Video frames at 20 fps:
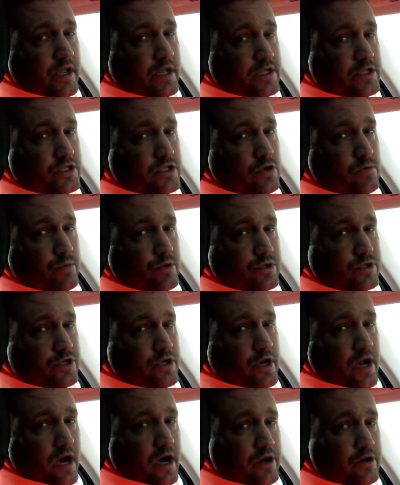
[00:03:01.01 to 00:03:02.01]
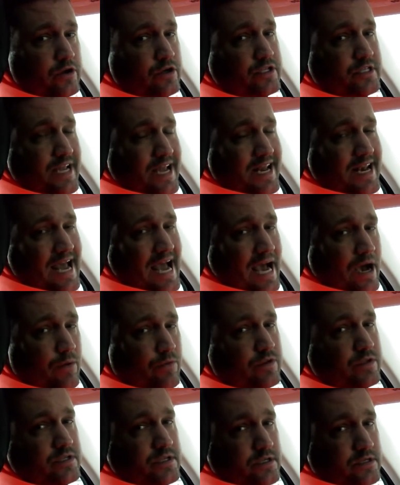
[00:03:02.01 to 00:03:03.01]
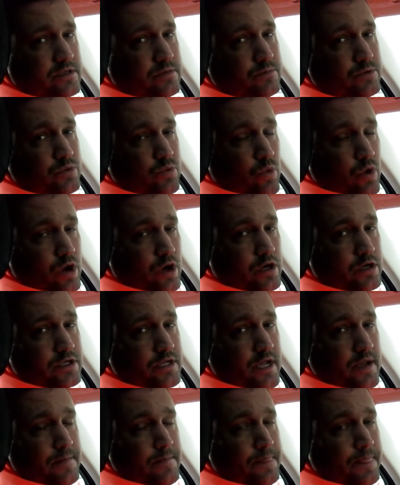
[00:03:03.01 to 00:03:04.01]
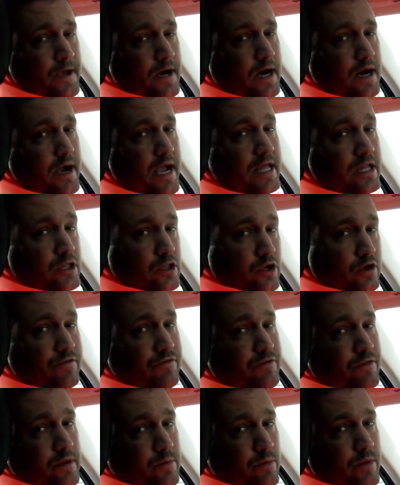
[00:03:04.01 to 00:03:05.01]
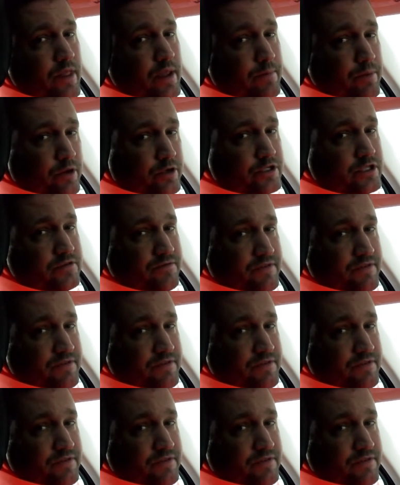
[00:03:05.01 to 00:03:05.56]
consumers could understand how the systems worked and look for them when they purchase